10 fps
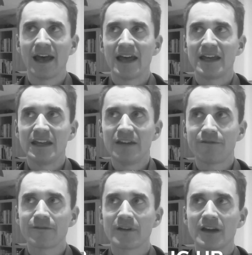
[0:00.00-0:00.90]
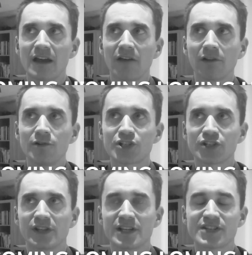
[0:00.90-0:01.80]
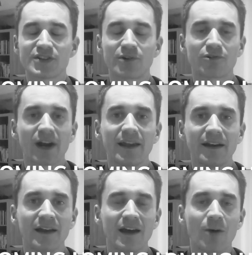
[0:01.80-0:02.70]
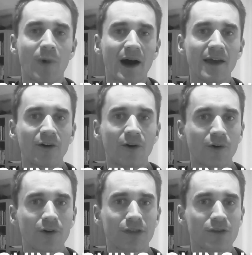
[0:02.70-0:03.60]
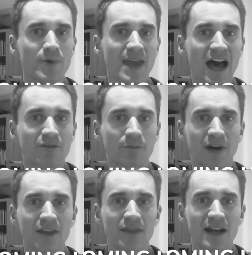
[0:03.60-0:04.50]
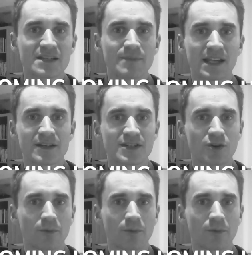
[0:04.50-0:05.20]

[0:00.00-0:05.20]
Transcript: If evolution is so great, why on earth do we have a brain that is making so many